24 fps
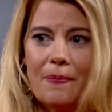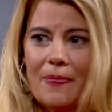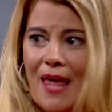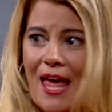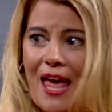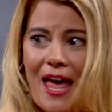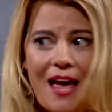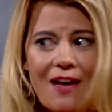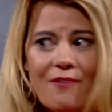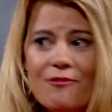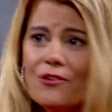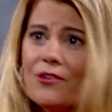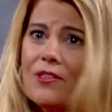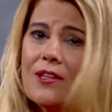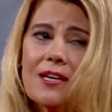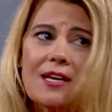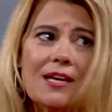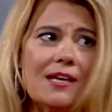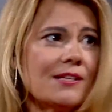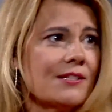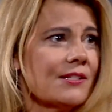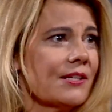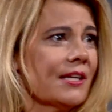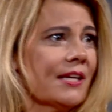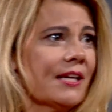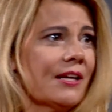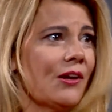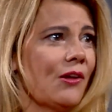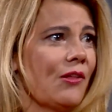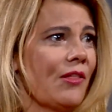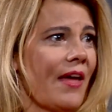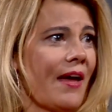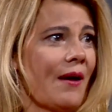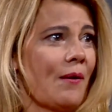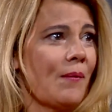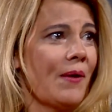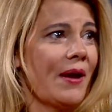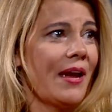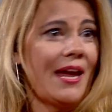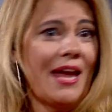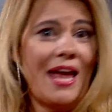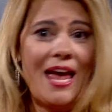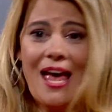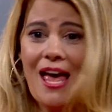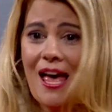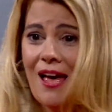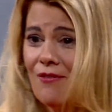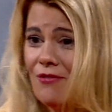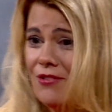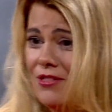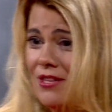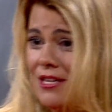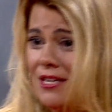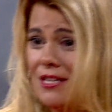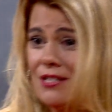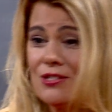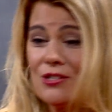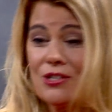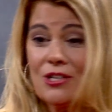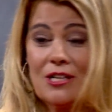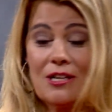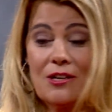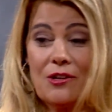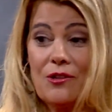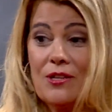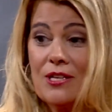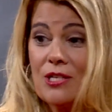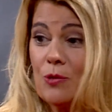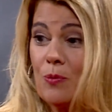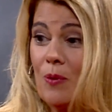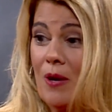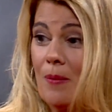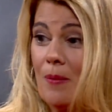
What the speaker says: half of the kids are going to go that way, half of the kids are going to go this